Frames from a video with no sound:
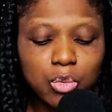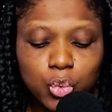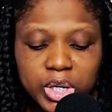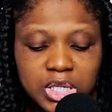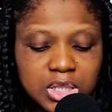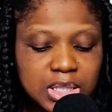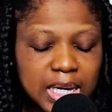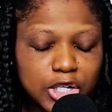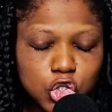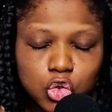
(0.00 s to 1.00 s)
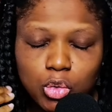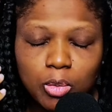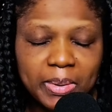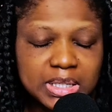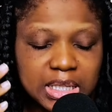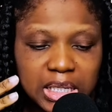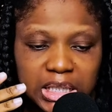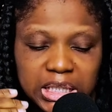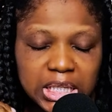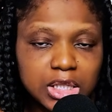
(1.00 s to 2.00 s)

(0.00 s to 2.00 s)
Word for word: Weeds can show up as anything.